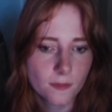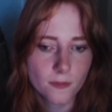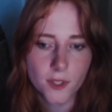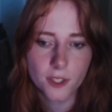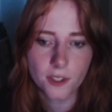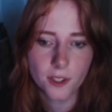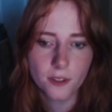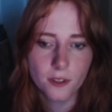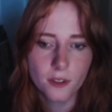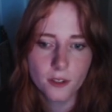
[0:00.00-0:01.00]
is
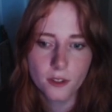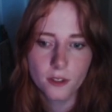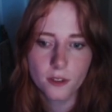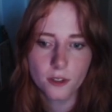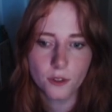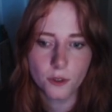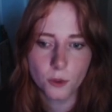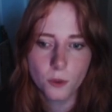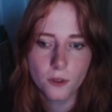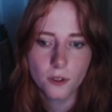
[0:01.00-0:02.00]
in the
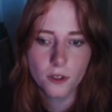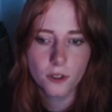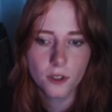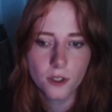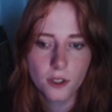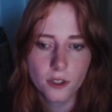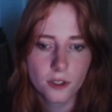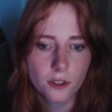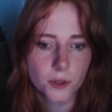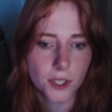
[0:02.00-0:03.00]
new
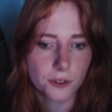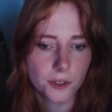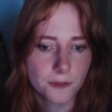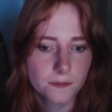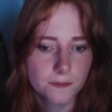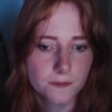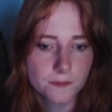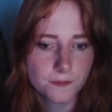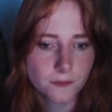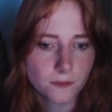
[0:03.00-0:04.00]
directory.
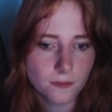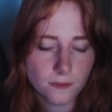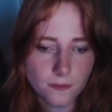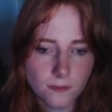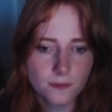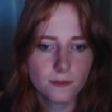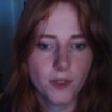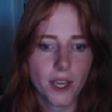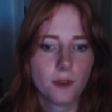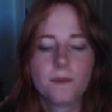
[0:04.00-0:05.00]

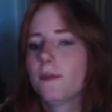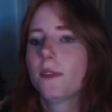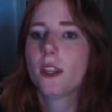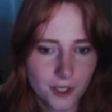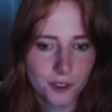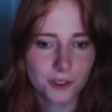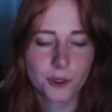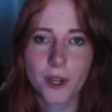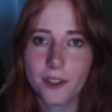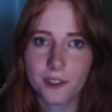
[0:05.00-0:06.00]
Now, to
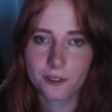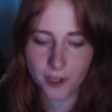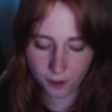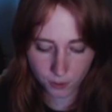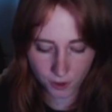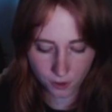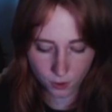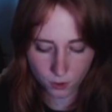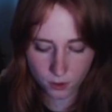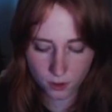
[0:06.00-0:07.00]
write in this file, we do